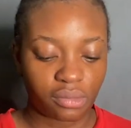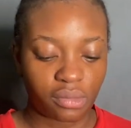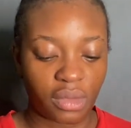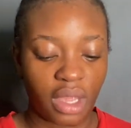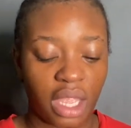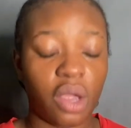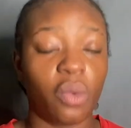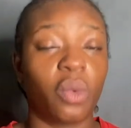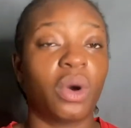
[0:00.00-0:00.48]

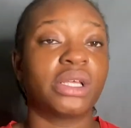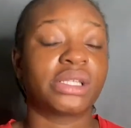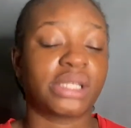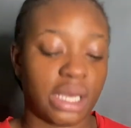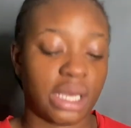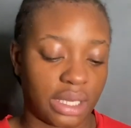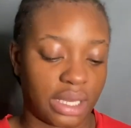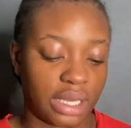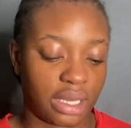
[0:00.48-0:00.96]

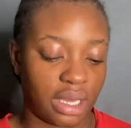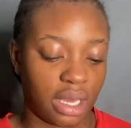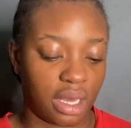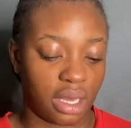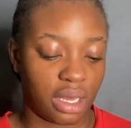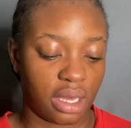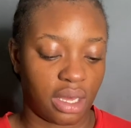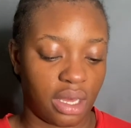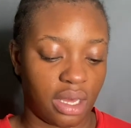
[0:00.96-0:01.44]

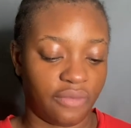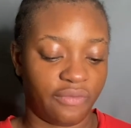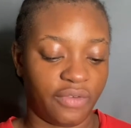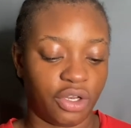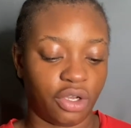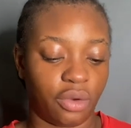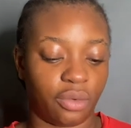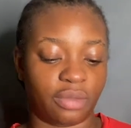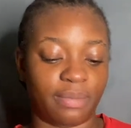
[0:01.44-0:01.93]

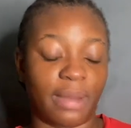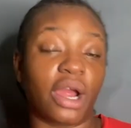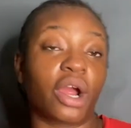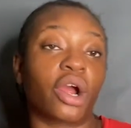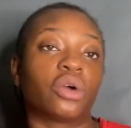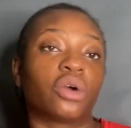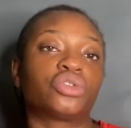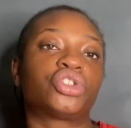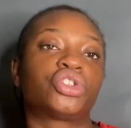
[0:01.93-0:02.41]
video with my
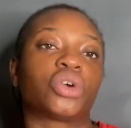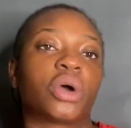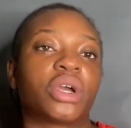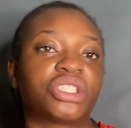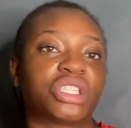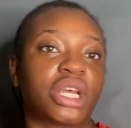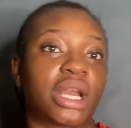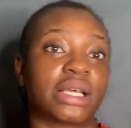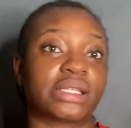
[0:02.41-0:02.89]
girl Joy.
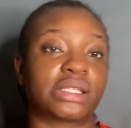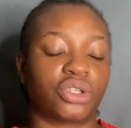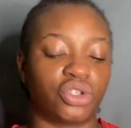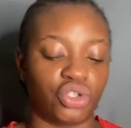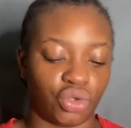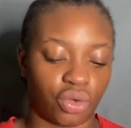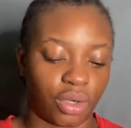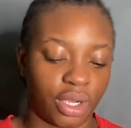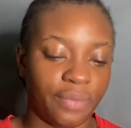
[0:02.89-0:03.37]
Shout out to
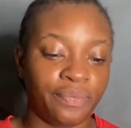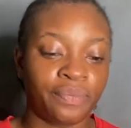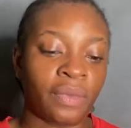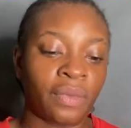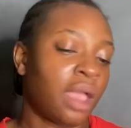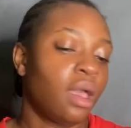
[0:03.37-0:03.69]
Joy.